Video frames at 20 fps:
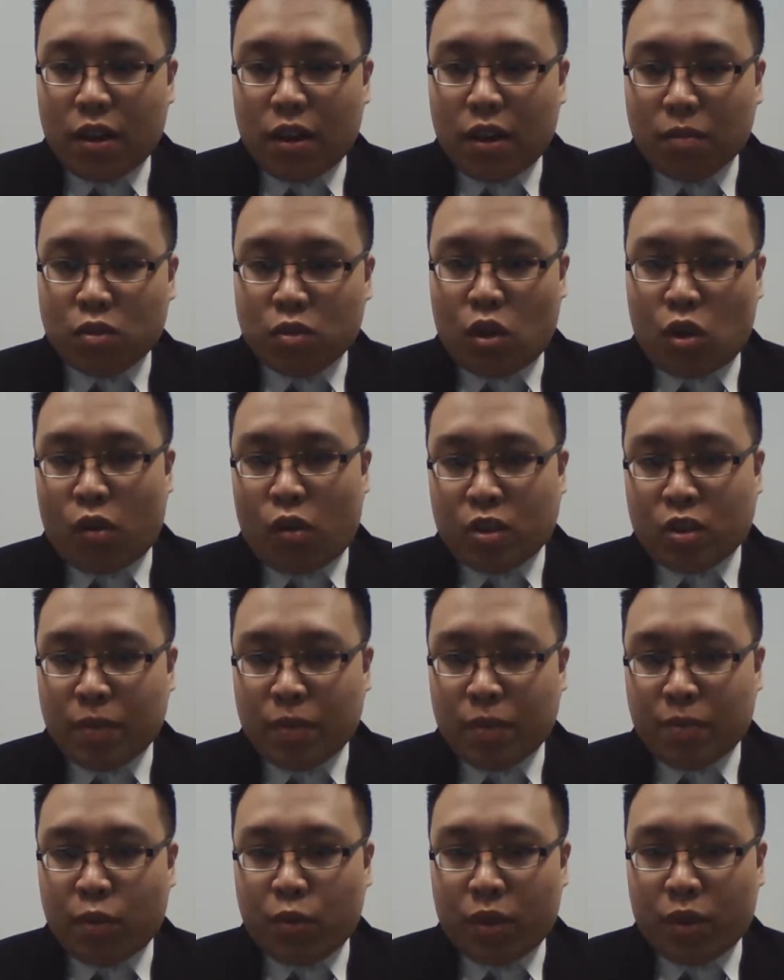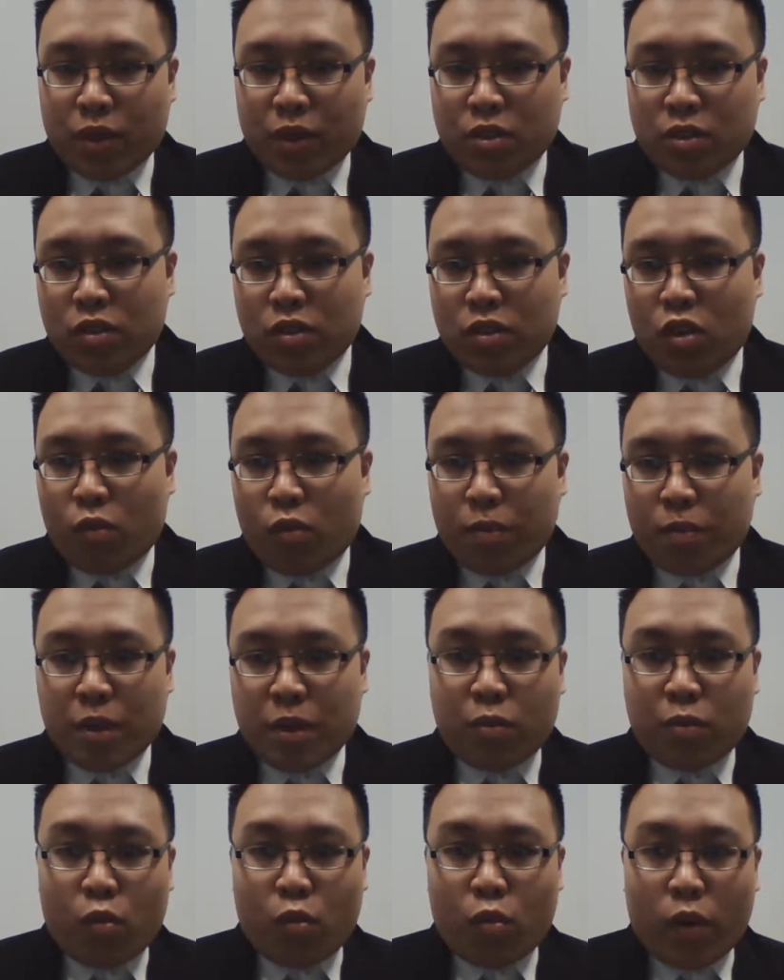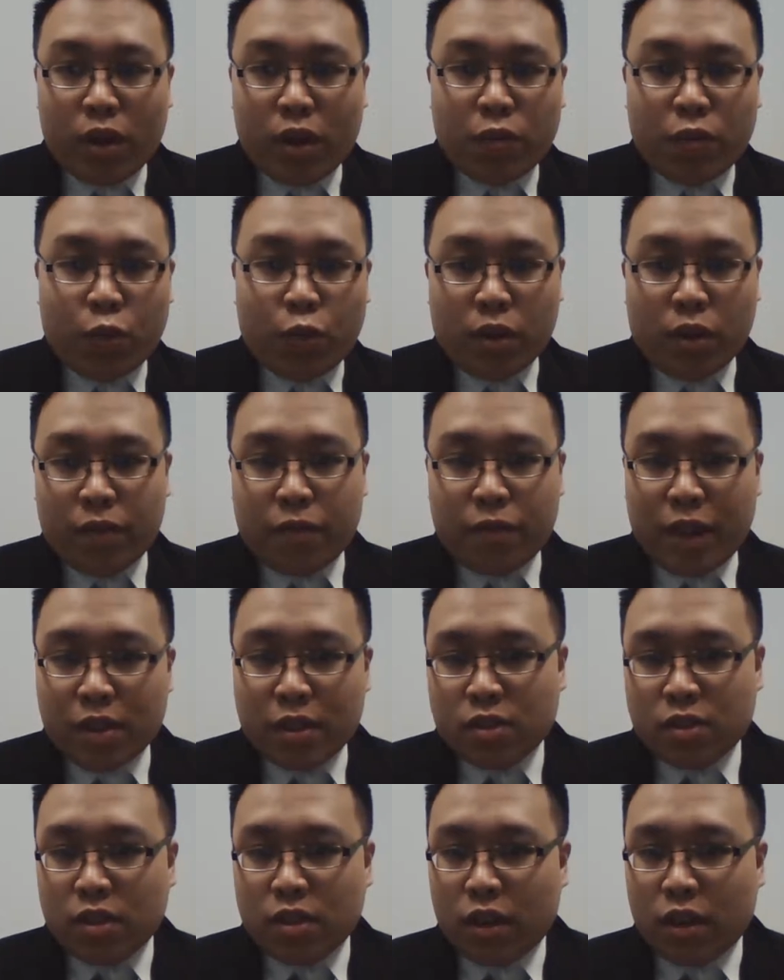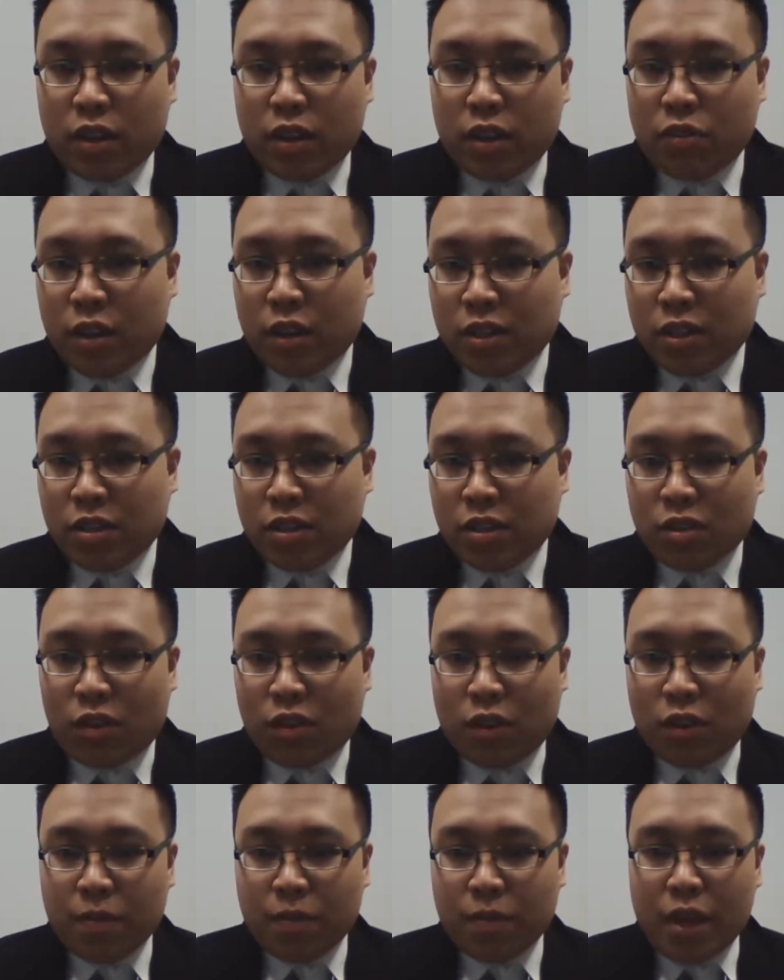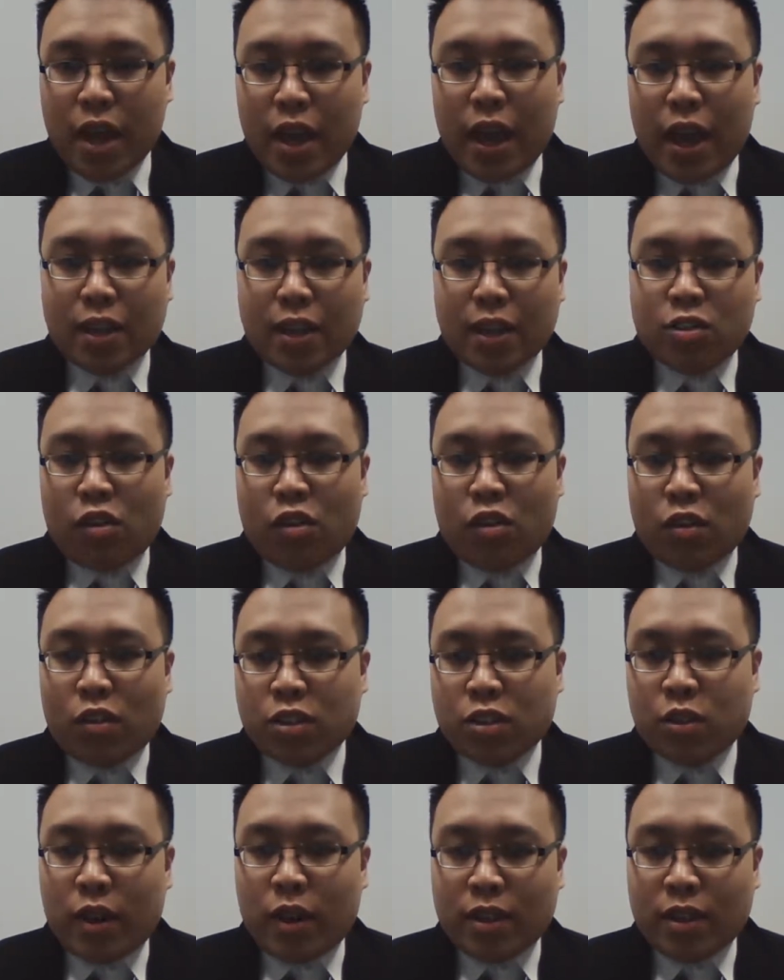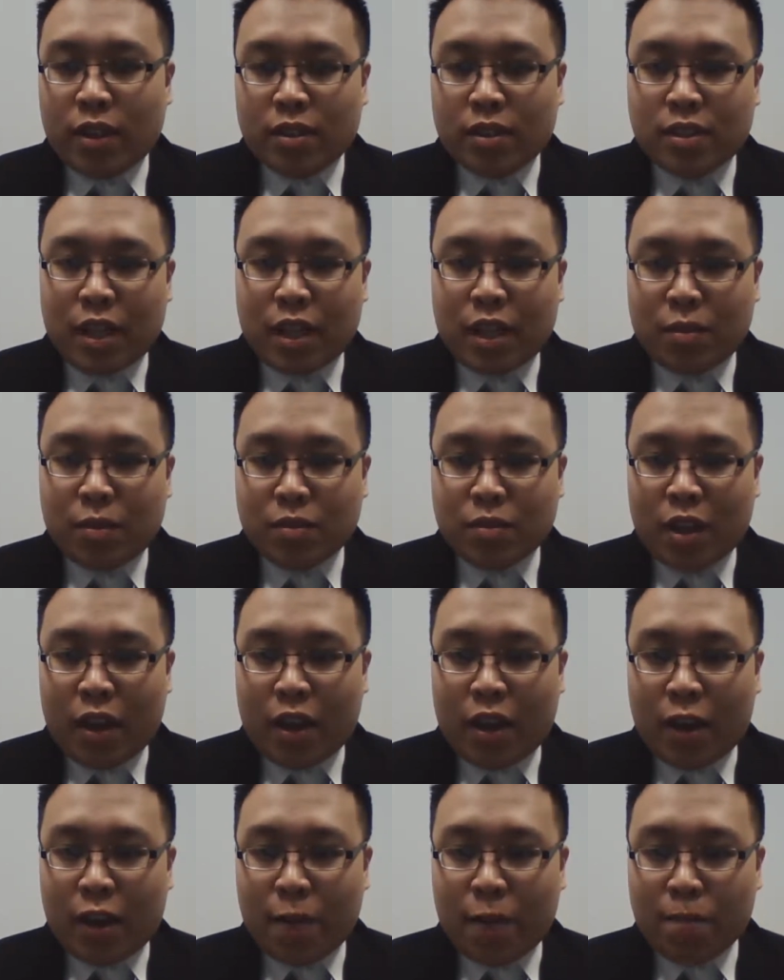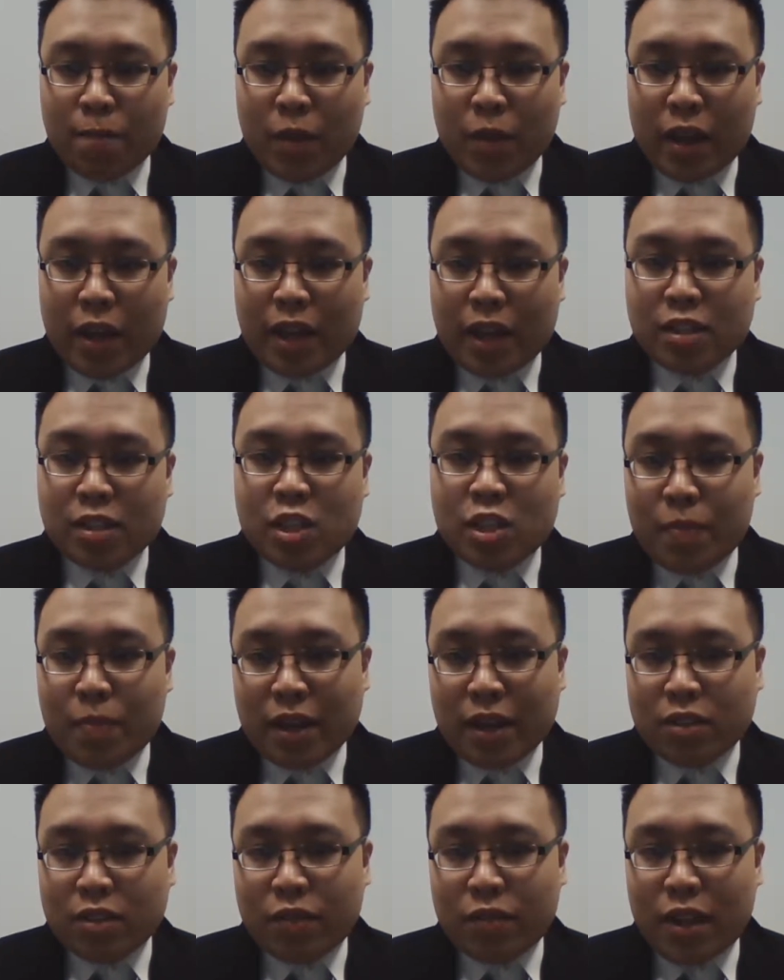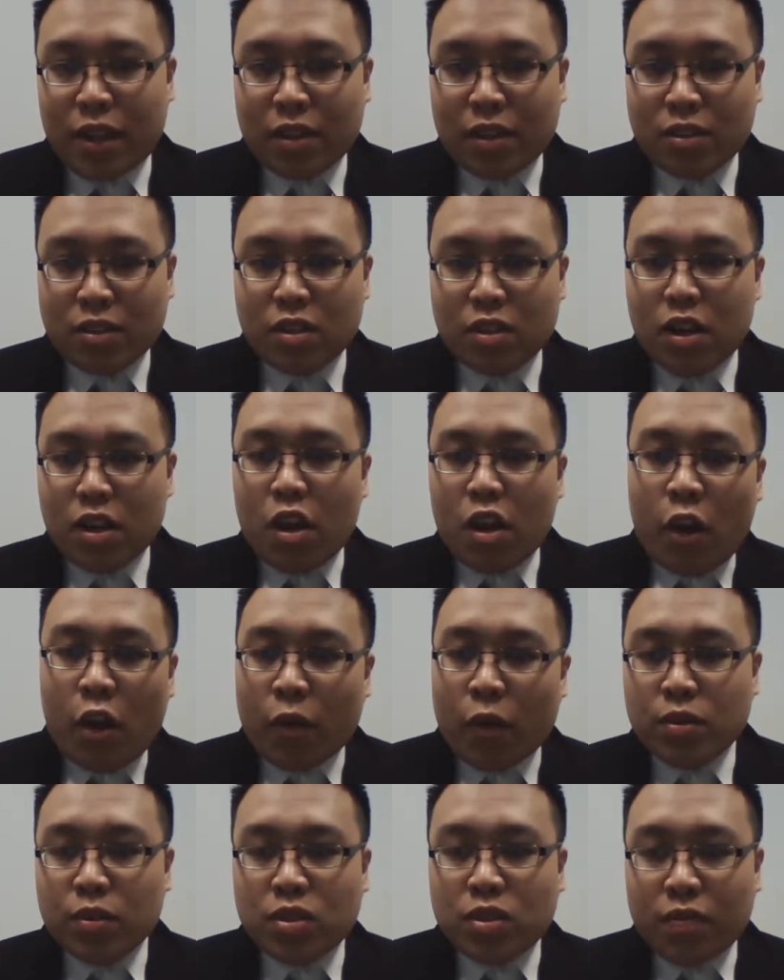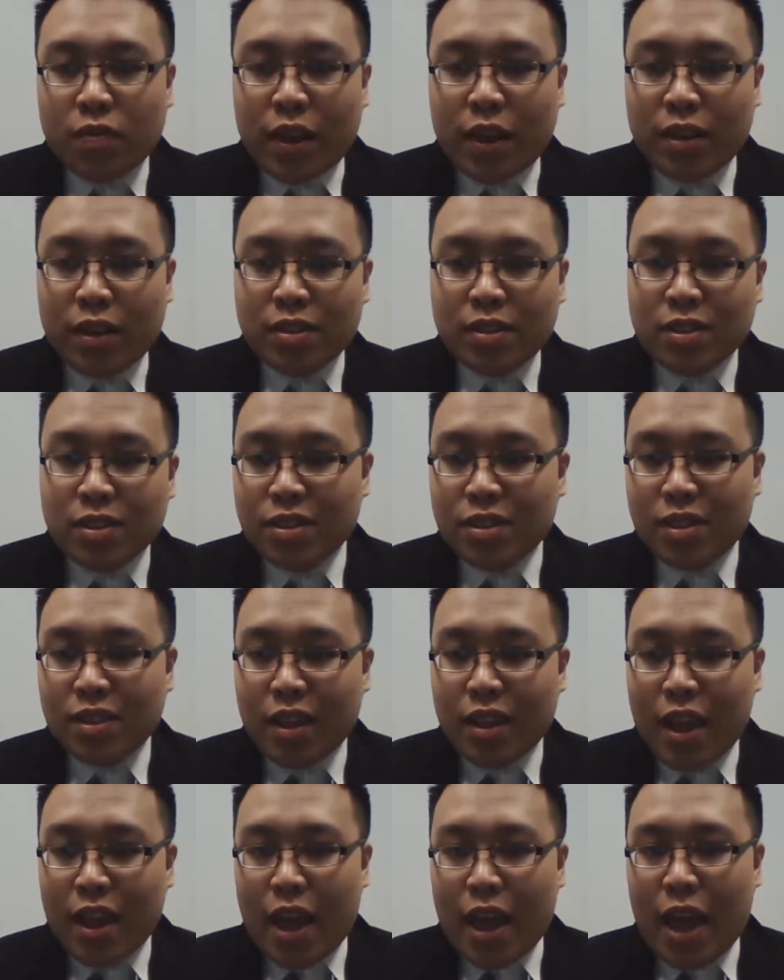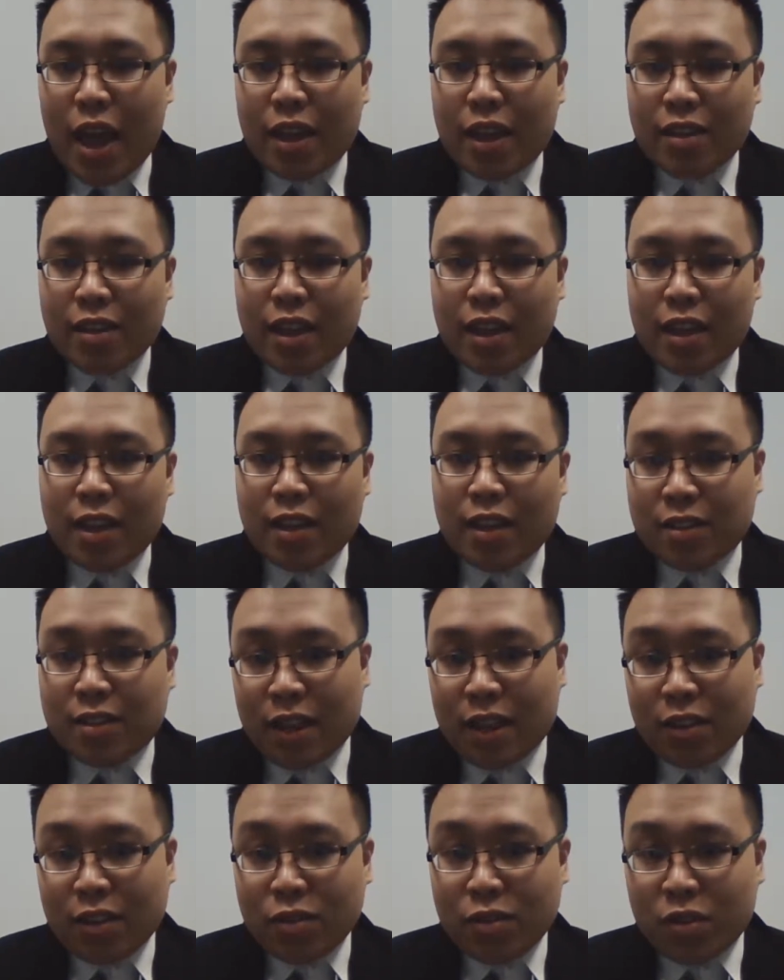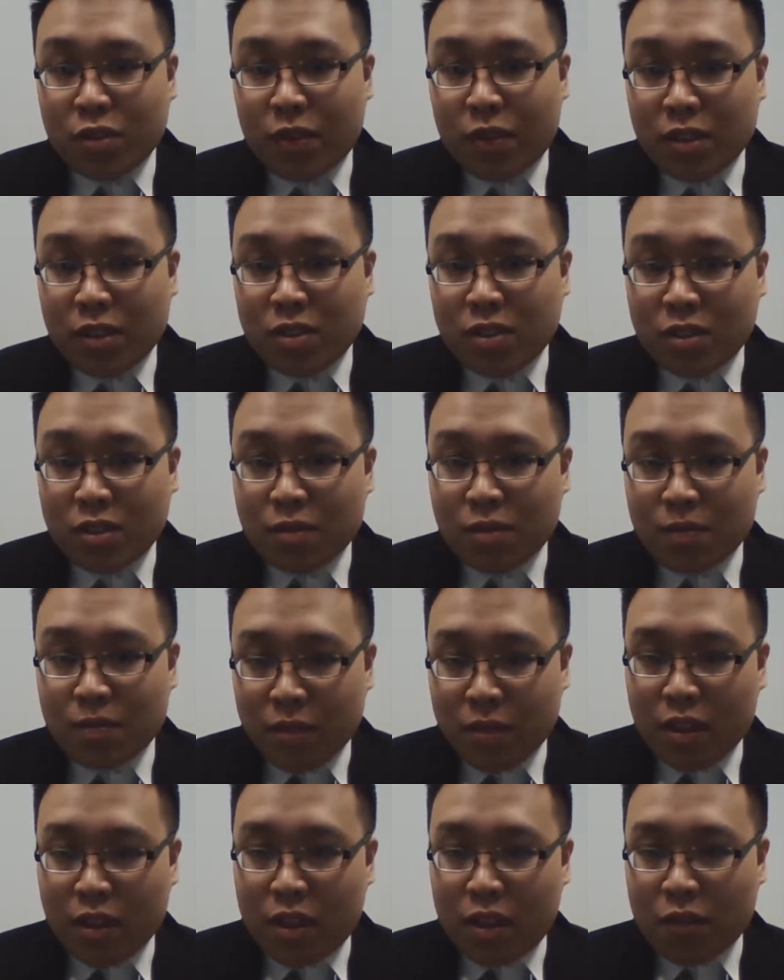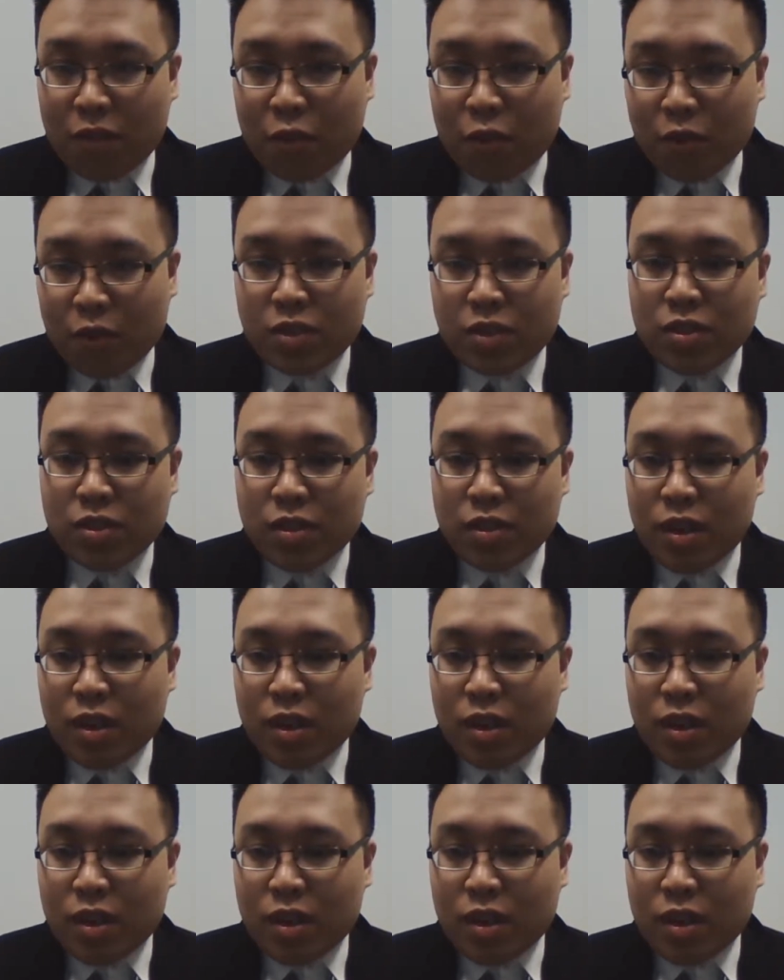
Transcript: talk to people, get to know what people wanted for events in the residence hall, and to also at the same time like inspect events, host events, and then attend those events, of course.